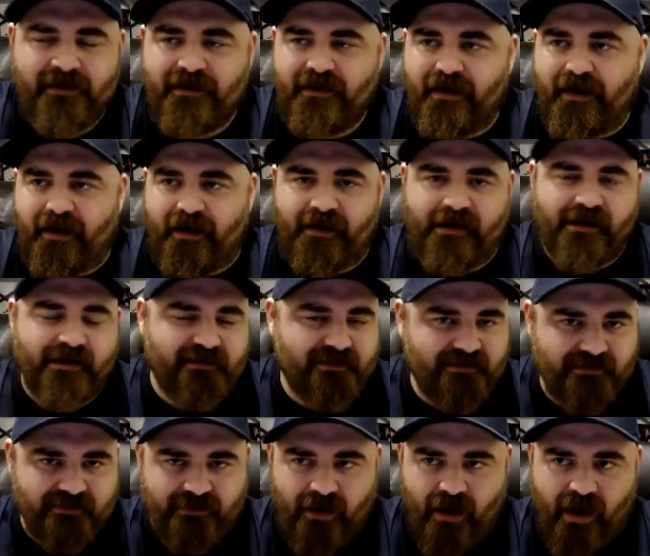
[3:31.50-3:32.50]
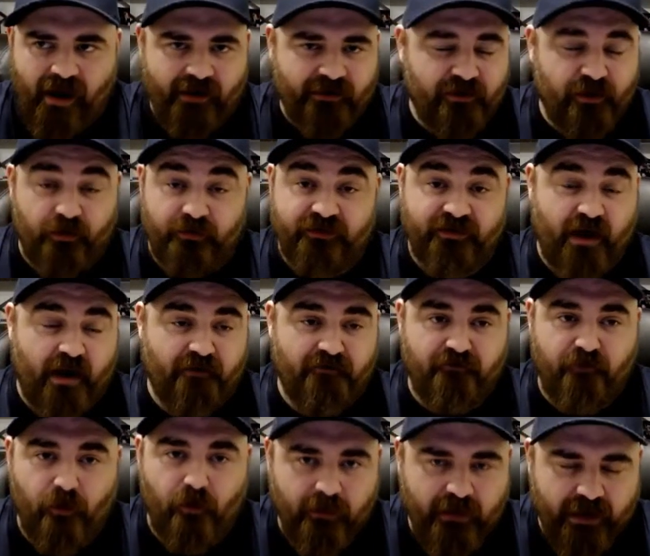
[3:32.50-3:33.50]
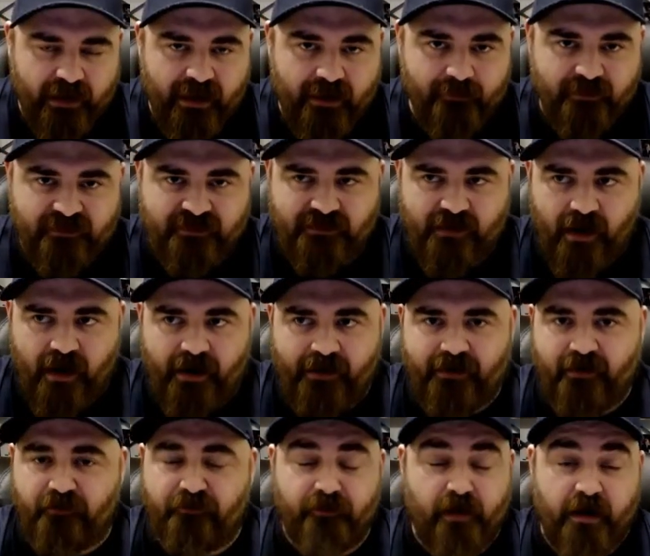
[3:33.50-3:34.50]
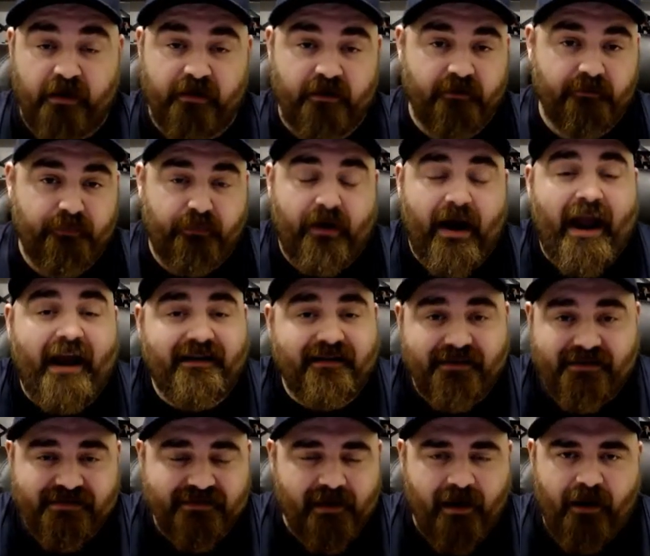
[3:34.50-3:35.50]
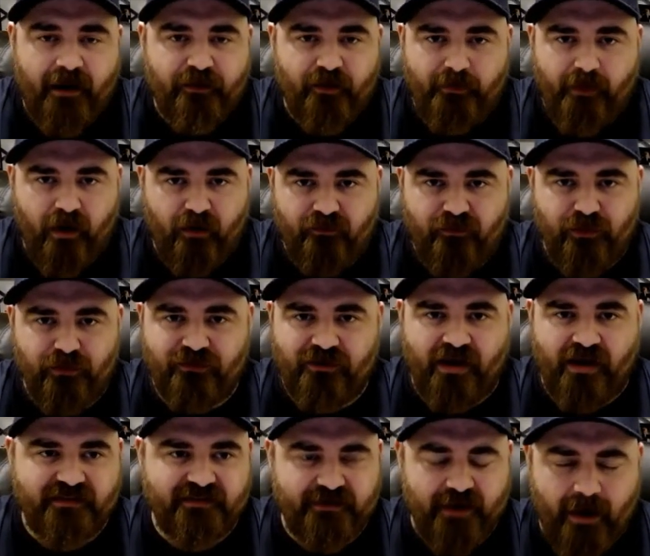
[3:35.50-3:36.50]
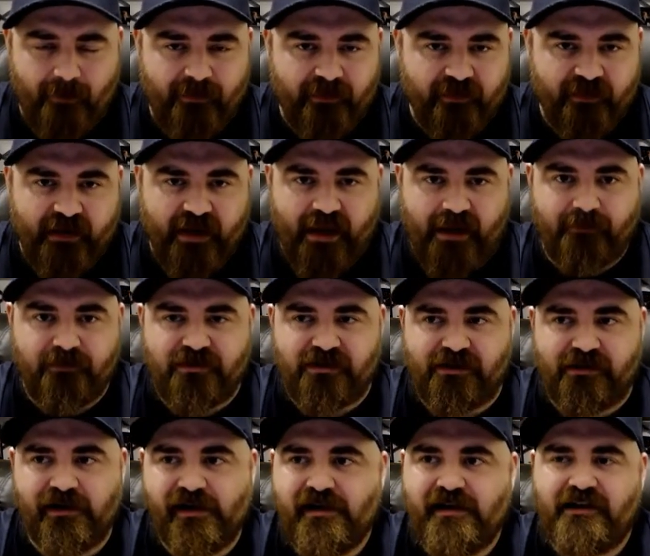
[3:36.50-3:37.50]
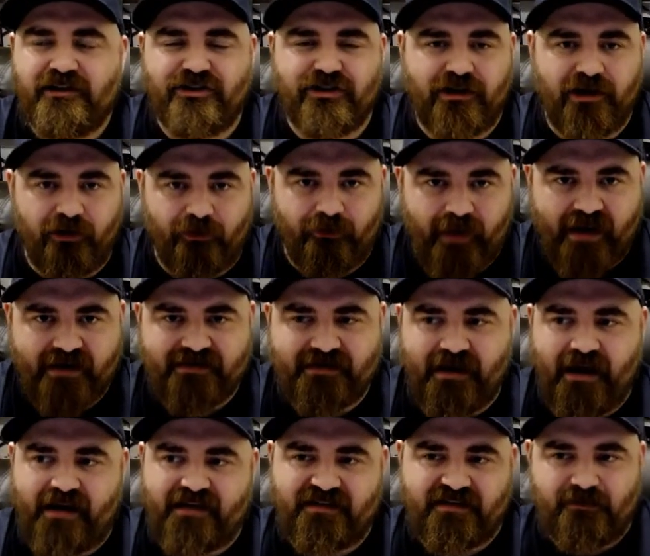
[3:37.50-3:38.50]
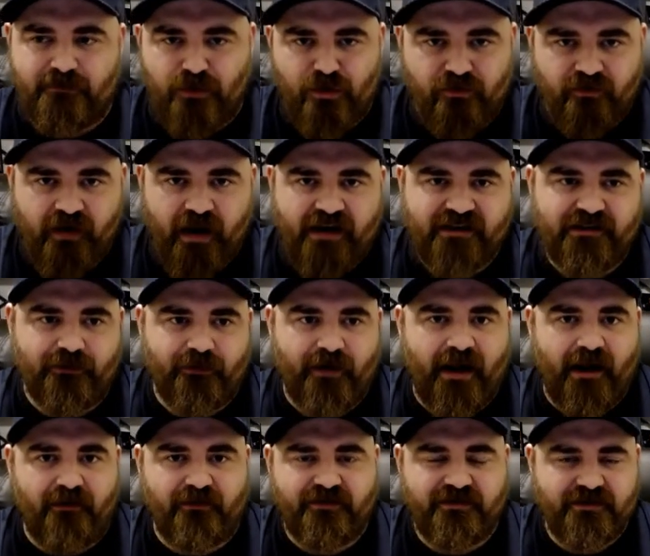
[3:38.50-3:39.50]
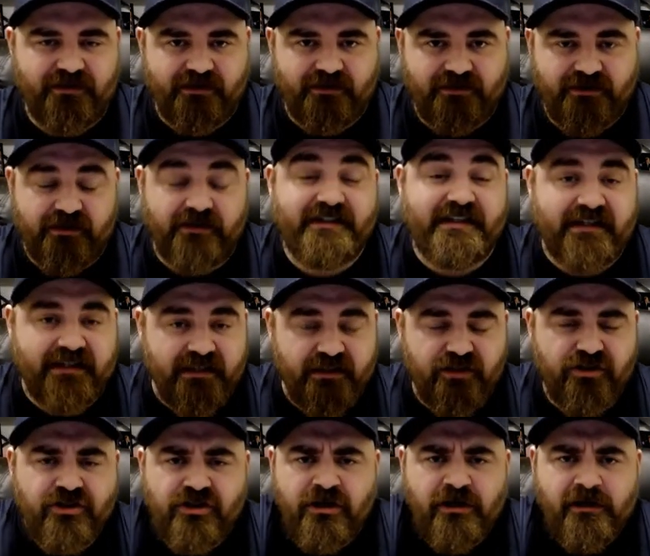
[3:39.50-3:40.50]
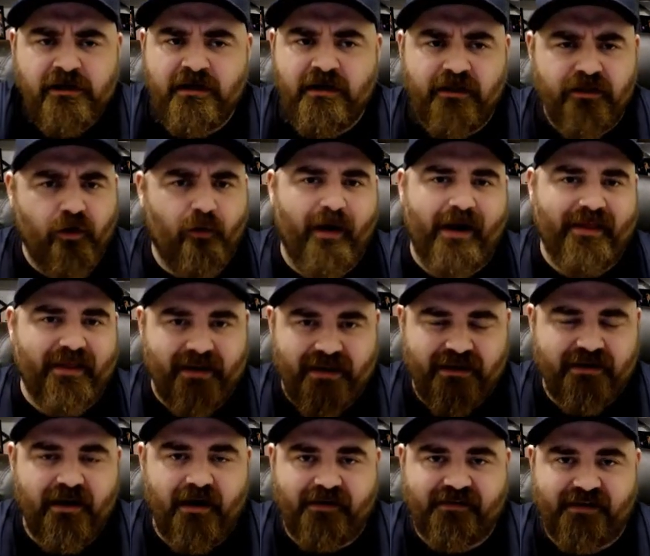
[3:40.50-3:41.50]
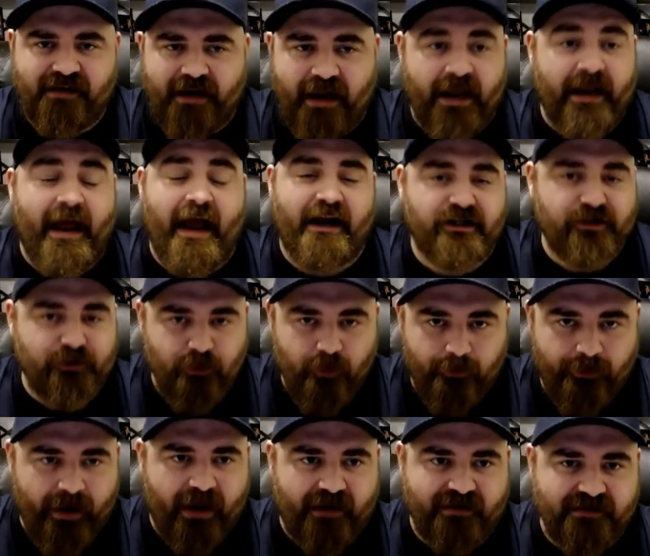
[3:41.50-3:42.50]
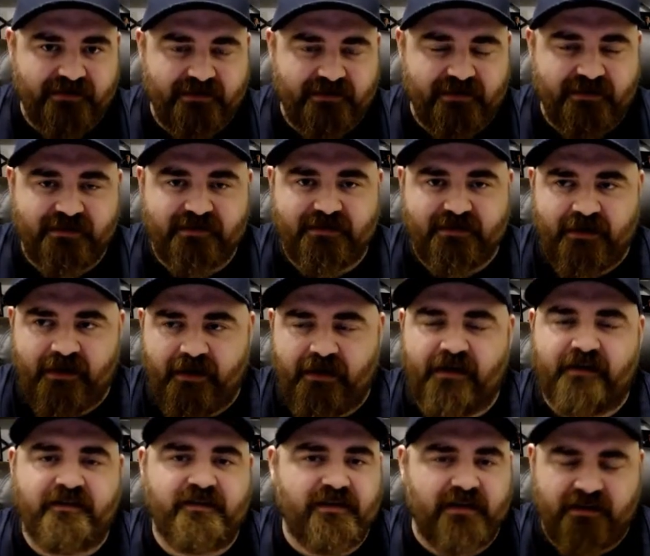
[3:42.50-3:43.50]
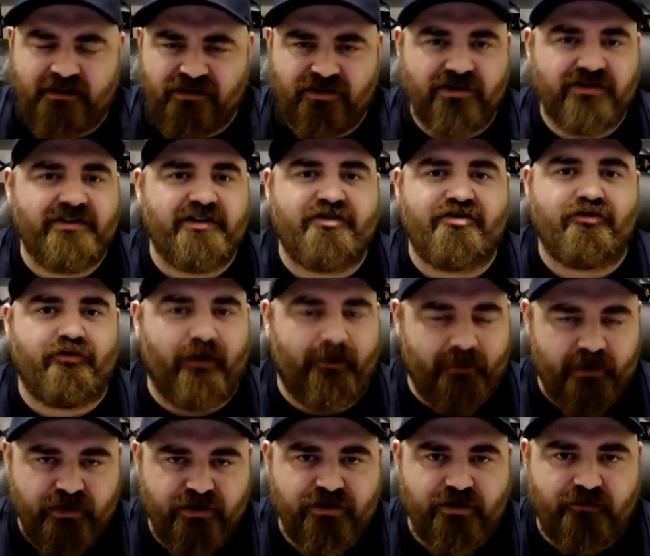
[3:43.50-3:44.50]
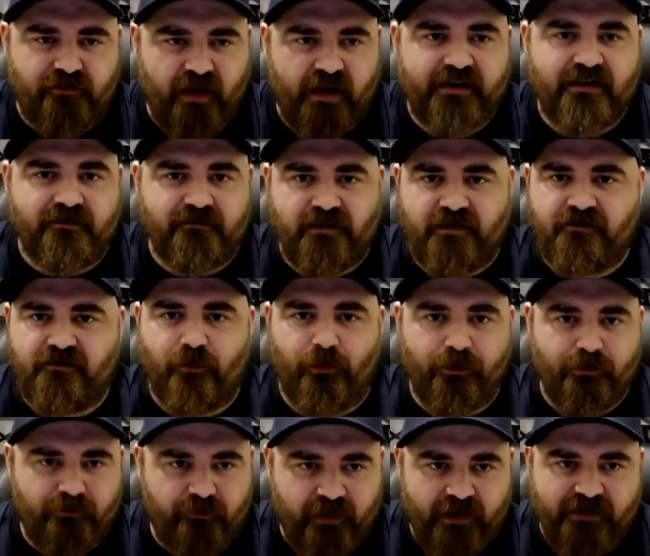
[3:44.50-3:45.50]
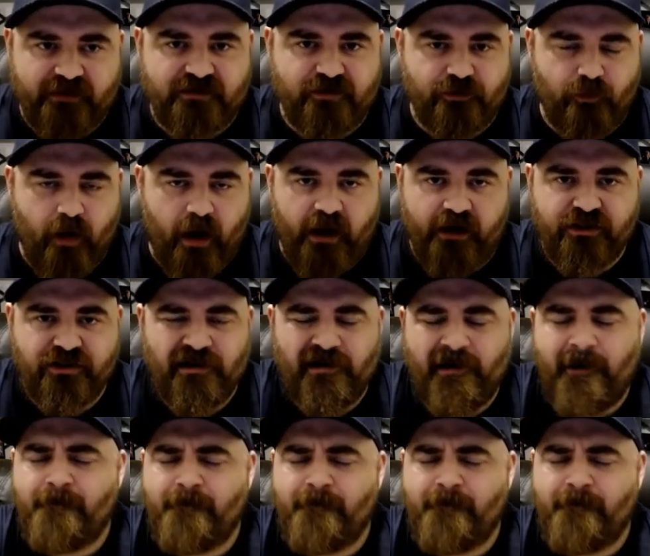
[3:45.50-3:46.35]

Uh, it's not you know it's not a full game. It's not a, a practice either. Mark Few's not stopping the game to to correct guys, to move guys around, to to teach the way that he does it at actual practices. Uh, it's it's just a scrimmage effectively for the fans to watch.